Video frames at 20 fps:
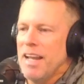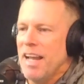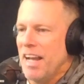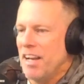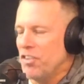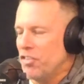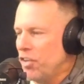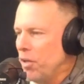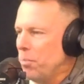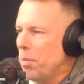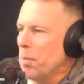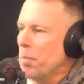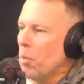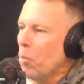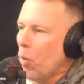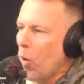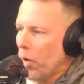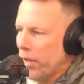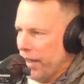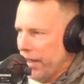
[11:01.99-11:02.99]
And you see
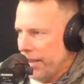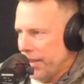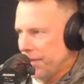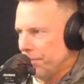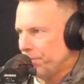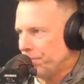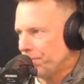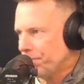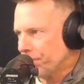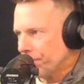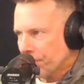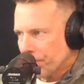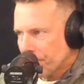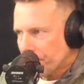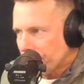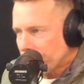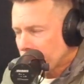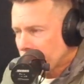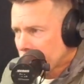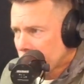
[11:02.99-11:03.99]
people walking in.
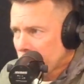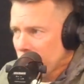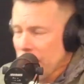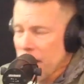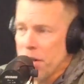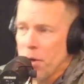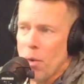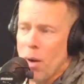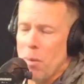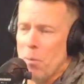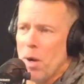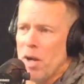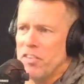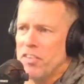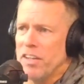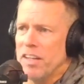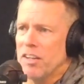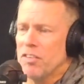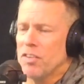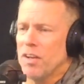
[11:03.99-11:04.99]
Now, I'm
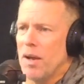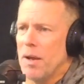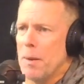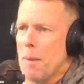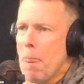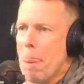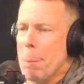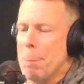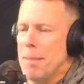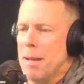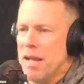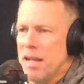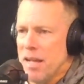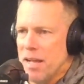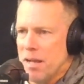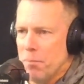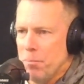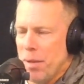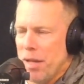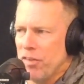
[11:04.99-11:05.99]
watching this on
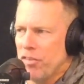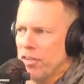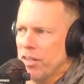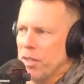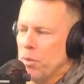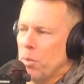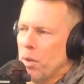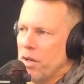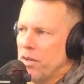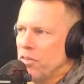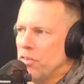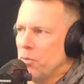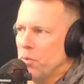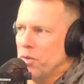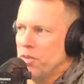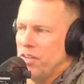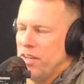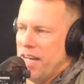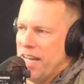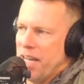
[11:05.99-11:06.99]
basically what
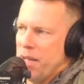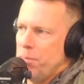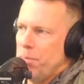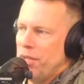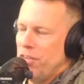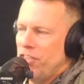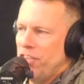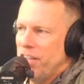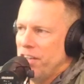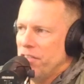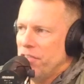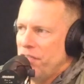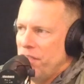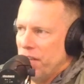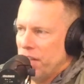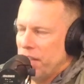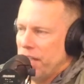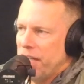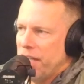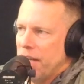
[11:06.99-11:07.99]
was an ABC
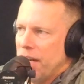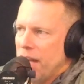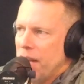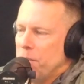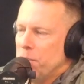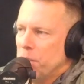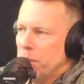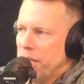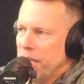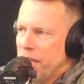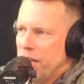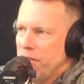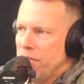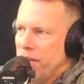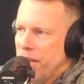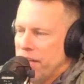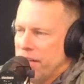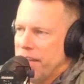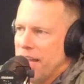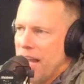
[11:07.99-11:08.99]
affiliate, I
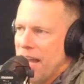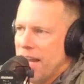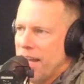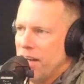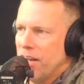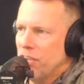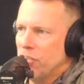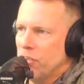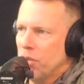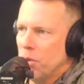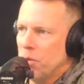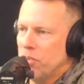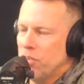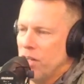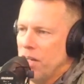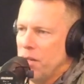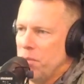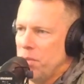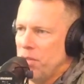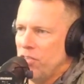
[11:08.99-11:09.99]
believe, in Canada. So it's
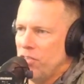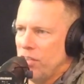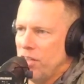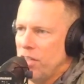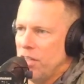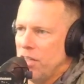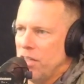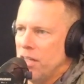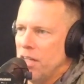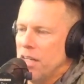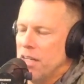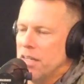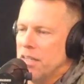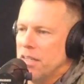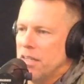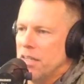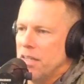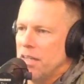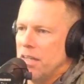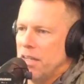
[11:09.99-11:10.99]
ABC
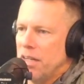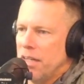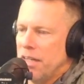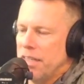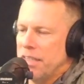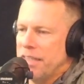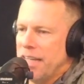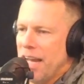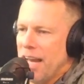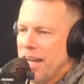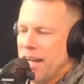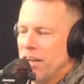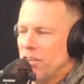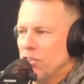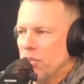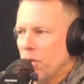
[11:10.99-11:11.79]
in Canada.